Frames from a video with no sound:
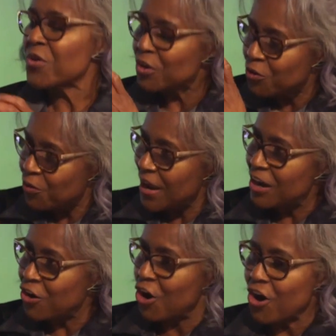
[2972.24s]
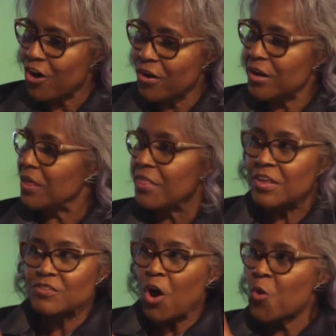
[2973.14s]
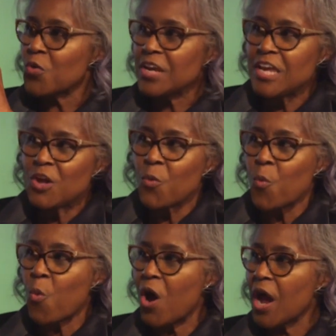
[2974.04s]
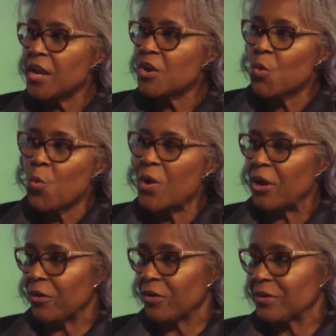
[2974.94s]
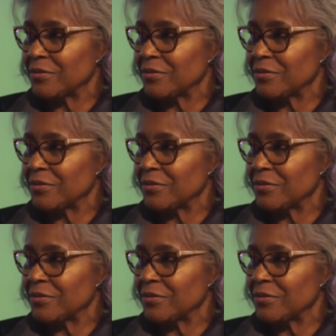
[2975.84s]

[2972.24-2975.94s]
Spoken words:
With a credit card, there's only one winner.